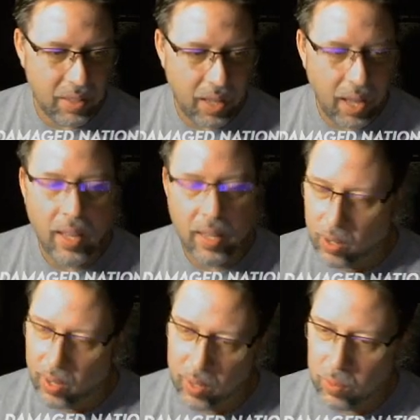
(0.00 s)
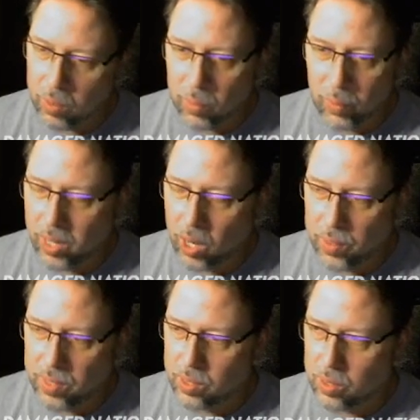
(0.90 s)
Hey, we can always
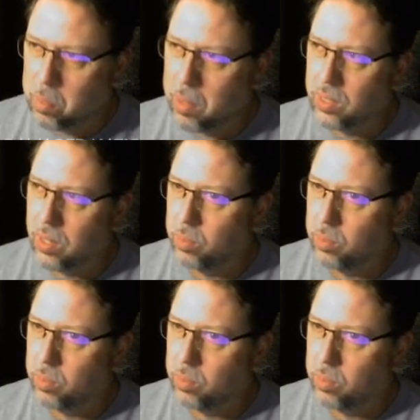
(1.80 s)
use a bunch of them.